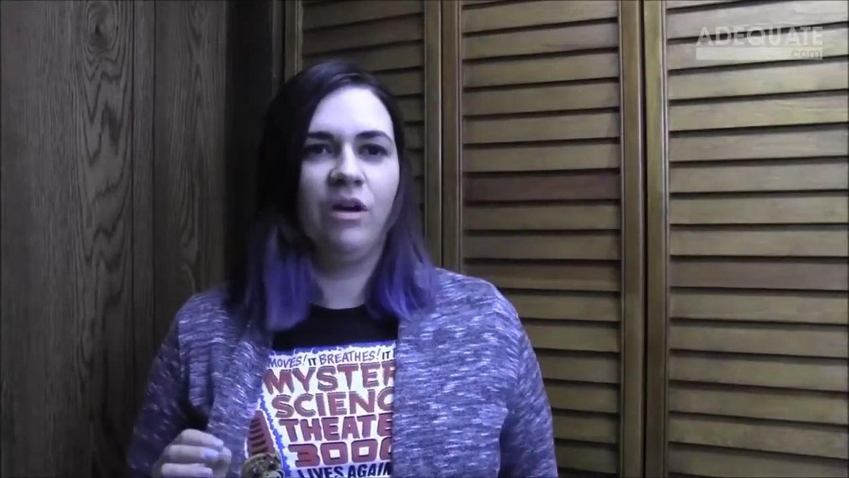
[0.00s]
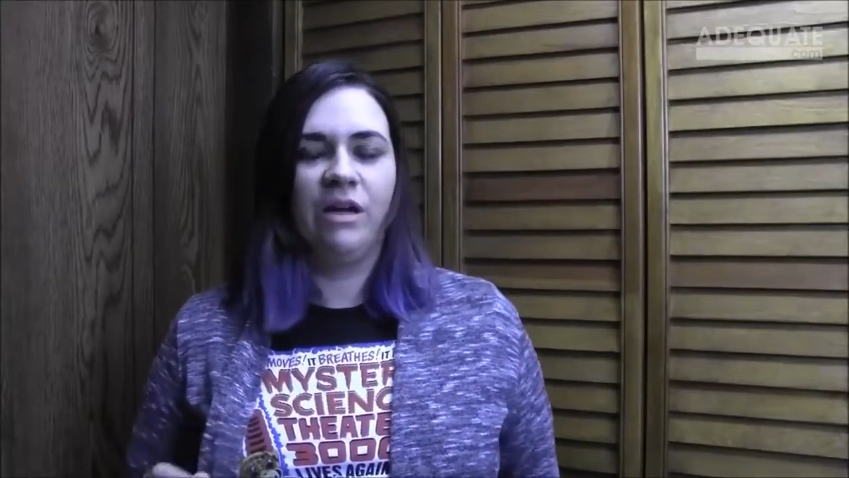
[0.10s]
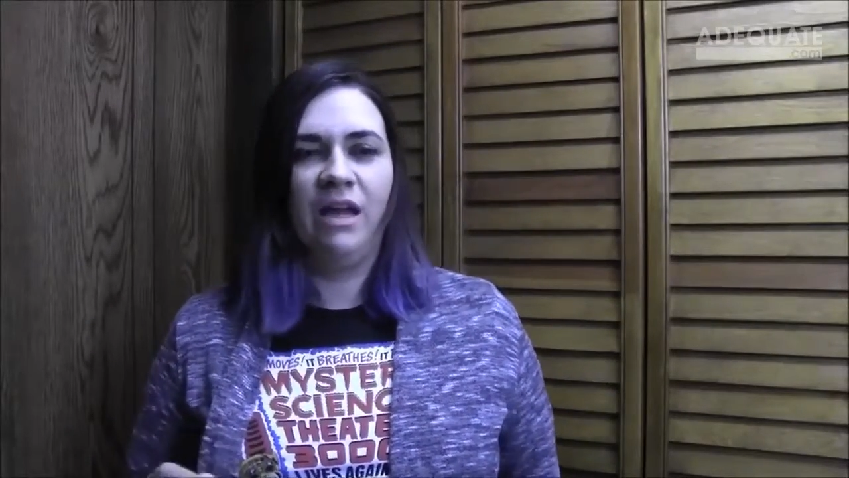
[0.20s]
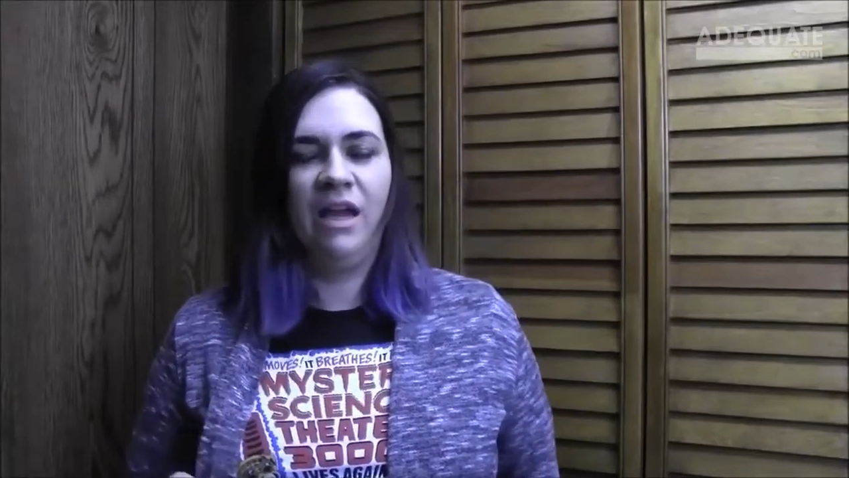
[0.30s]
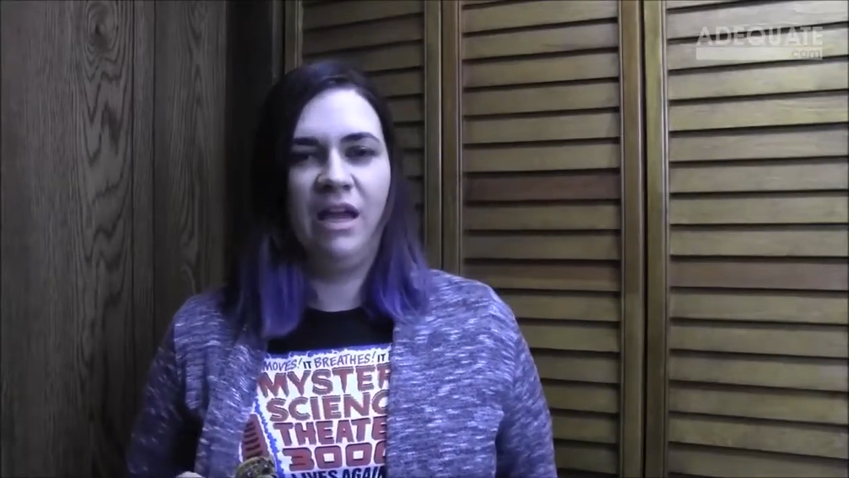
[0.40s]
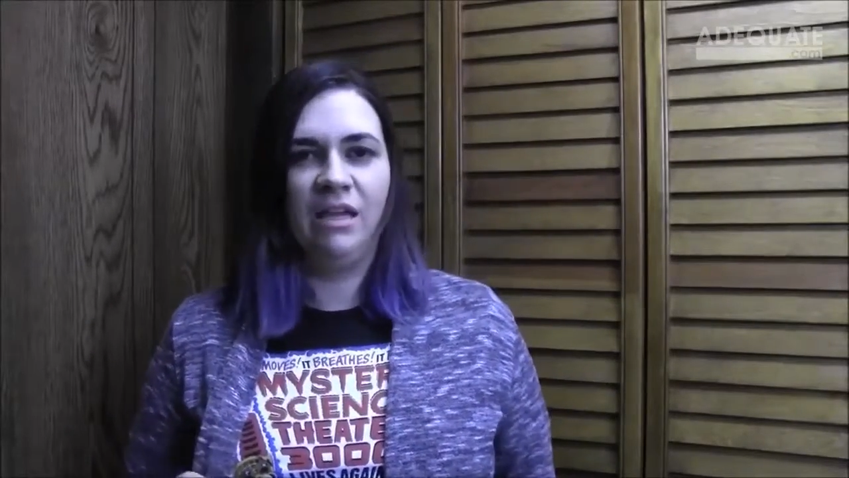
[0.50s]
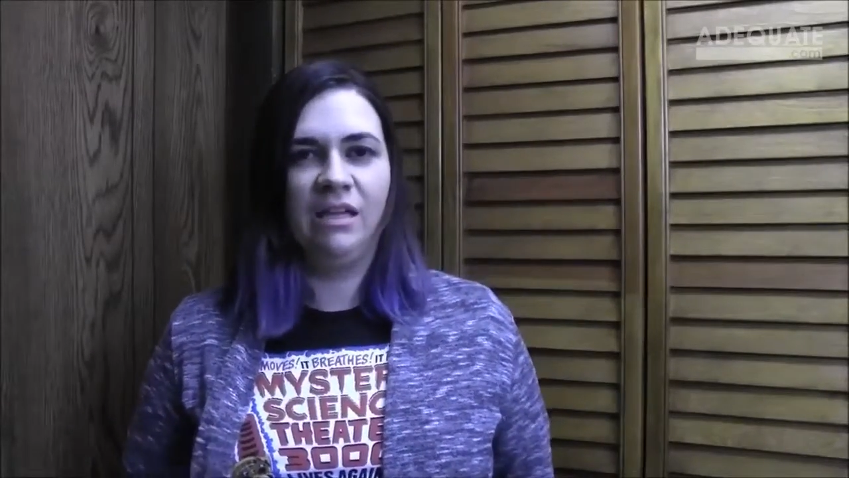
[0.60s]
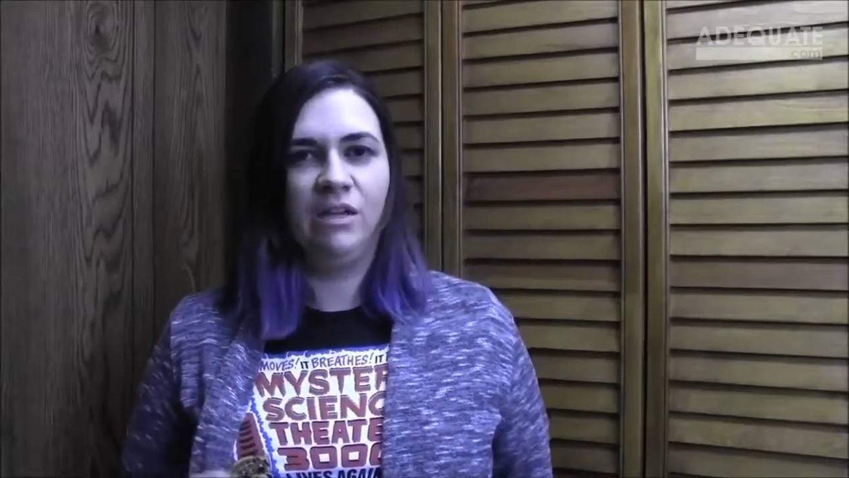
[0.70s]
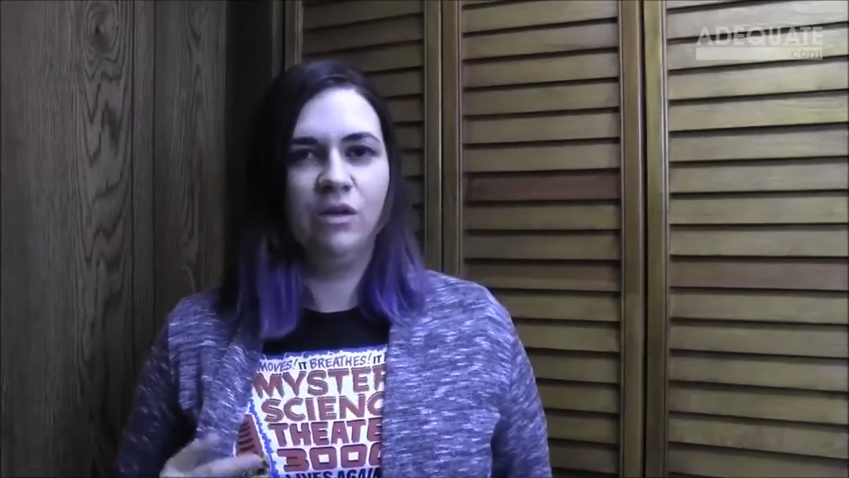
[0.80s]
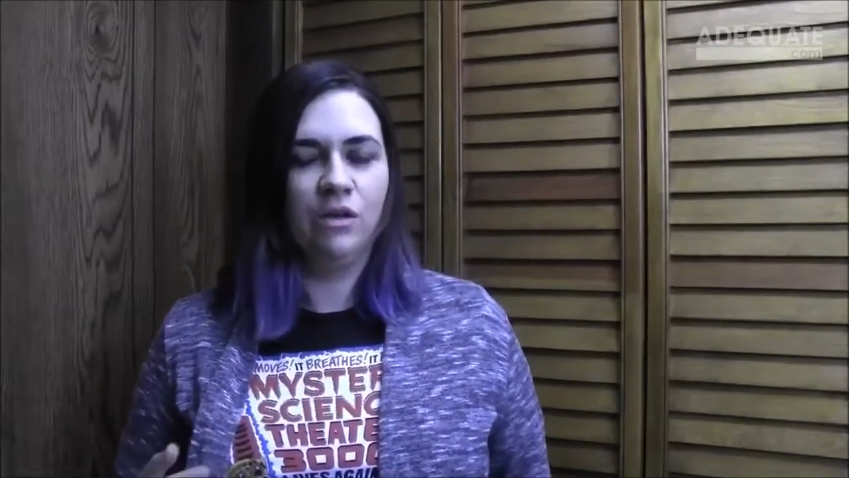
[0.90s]
on
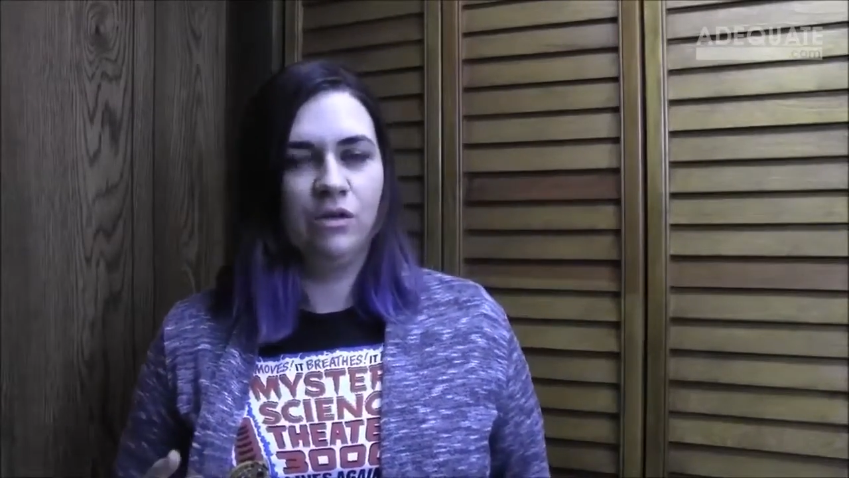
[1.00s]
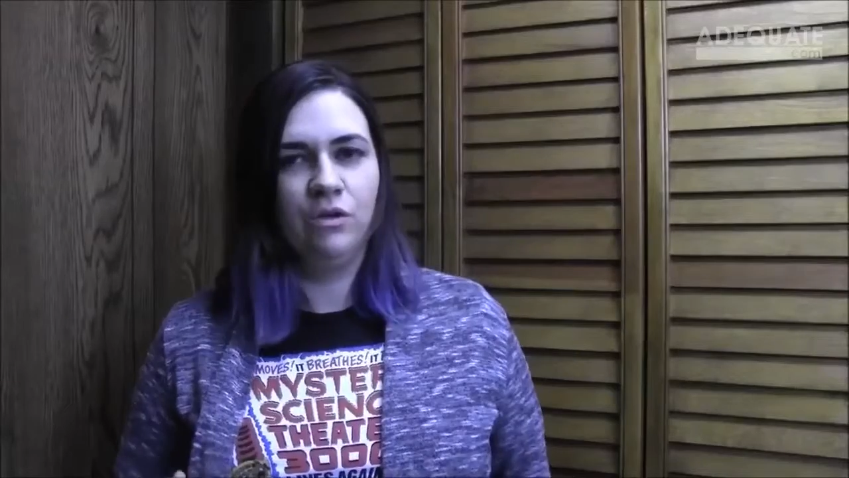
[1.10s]
hand that you can